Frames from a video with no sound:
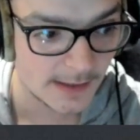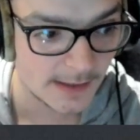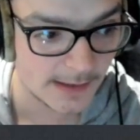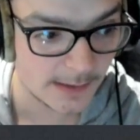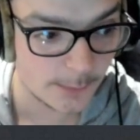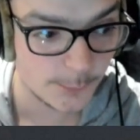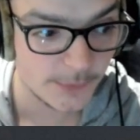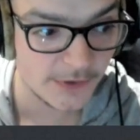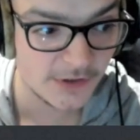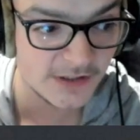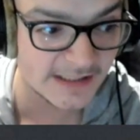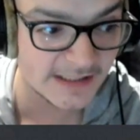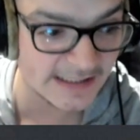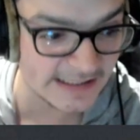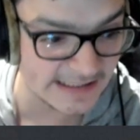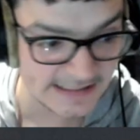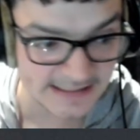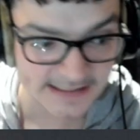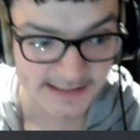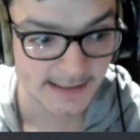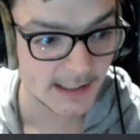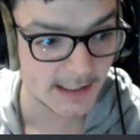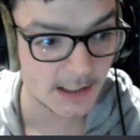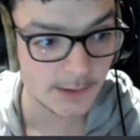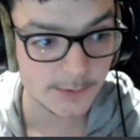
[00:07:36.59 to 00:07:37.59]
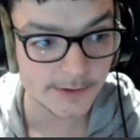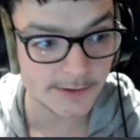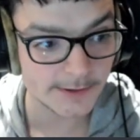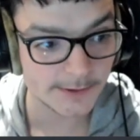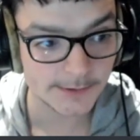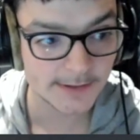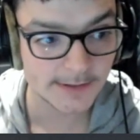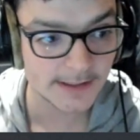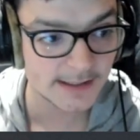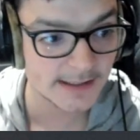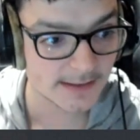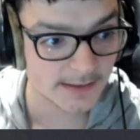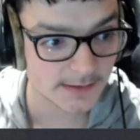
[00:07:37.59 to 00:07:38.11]
Now we could easily go and
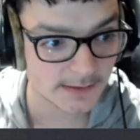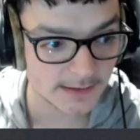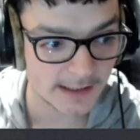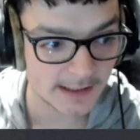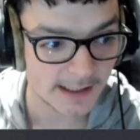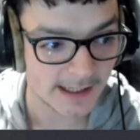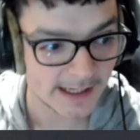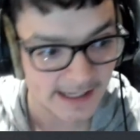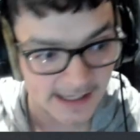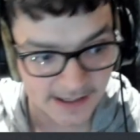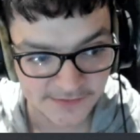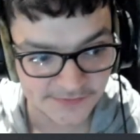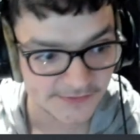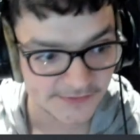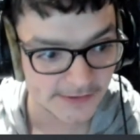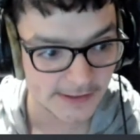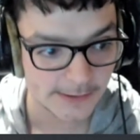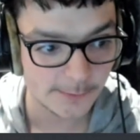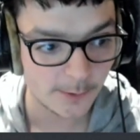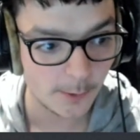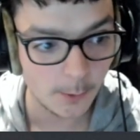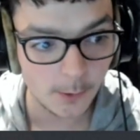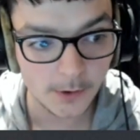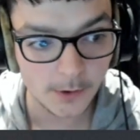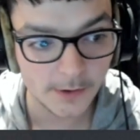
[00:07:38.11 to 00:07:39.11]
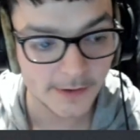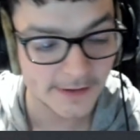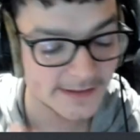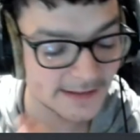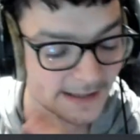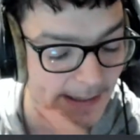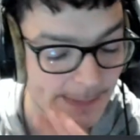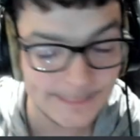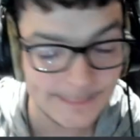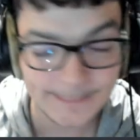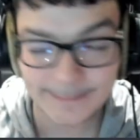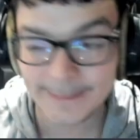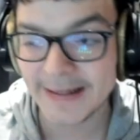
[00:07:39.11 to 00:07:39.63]
do that and get a free reward.
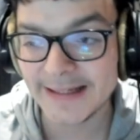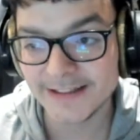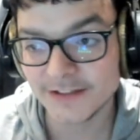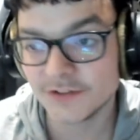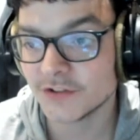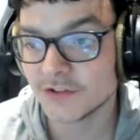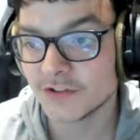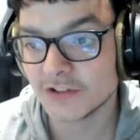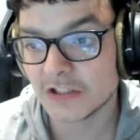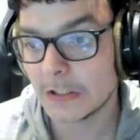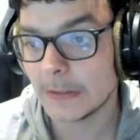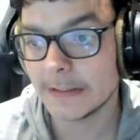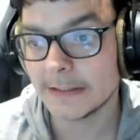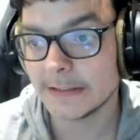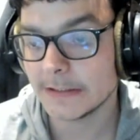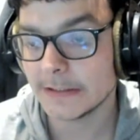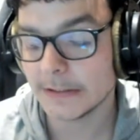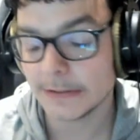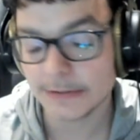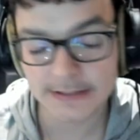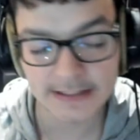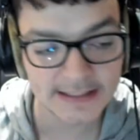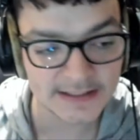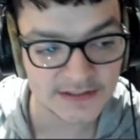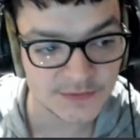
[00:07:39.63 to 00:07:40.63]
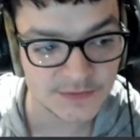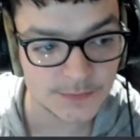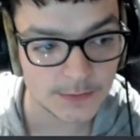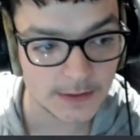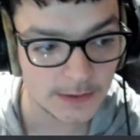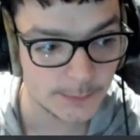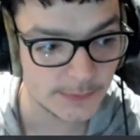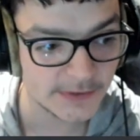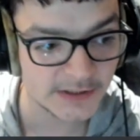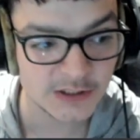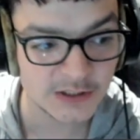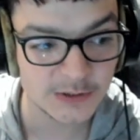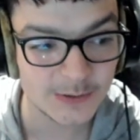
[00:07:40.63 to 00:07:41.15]
I might just go and do that as
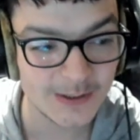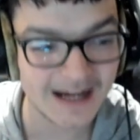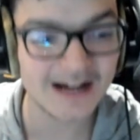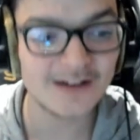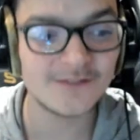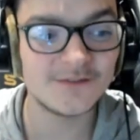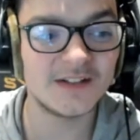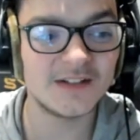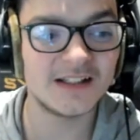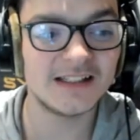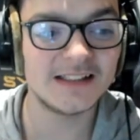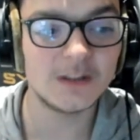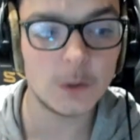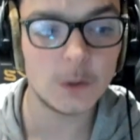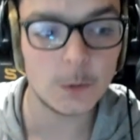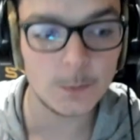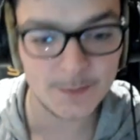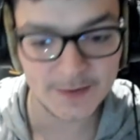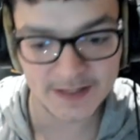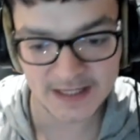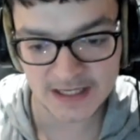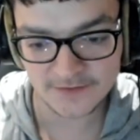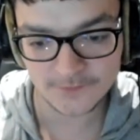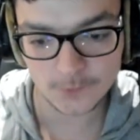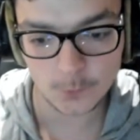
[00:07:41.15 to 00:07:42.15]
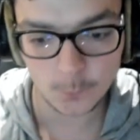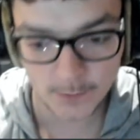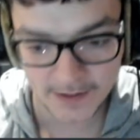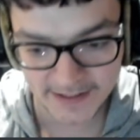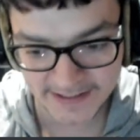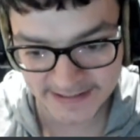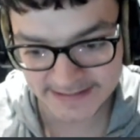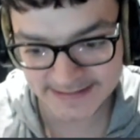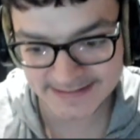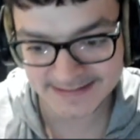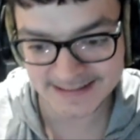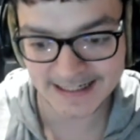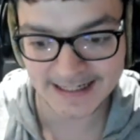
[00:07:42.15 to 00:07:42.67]
well. We do have a little bit of a
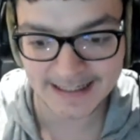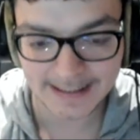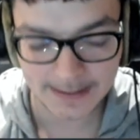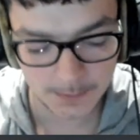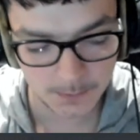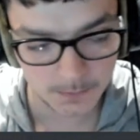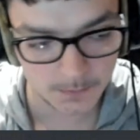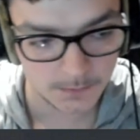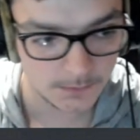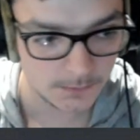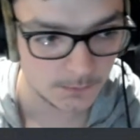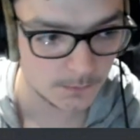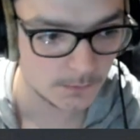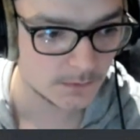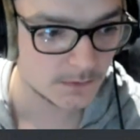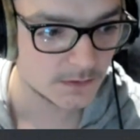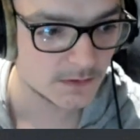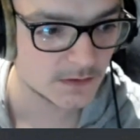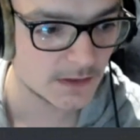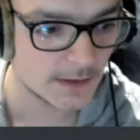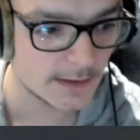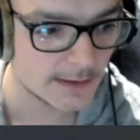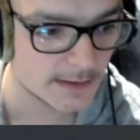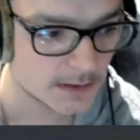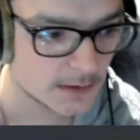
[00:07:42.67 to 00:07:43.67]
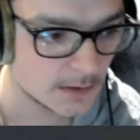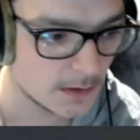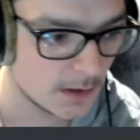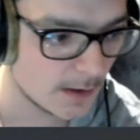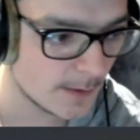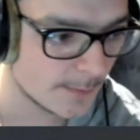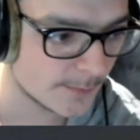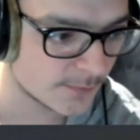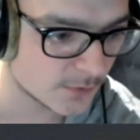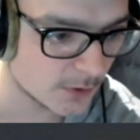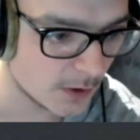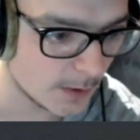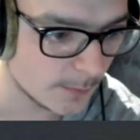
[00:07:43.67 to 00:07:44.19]
way down, so it's
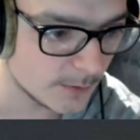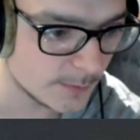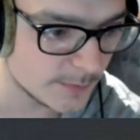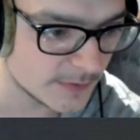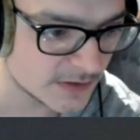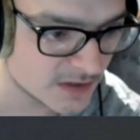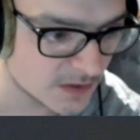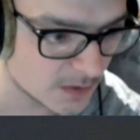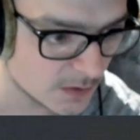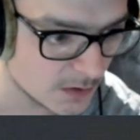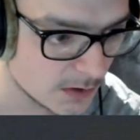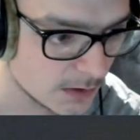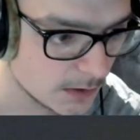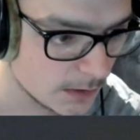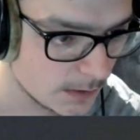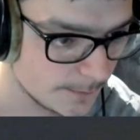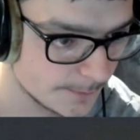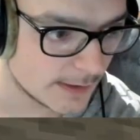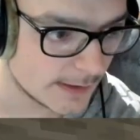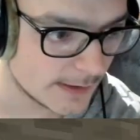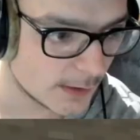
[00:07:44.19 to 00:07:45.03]
not a problem at all.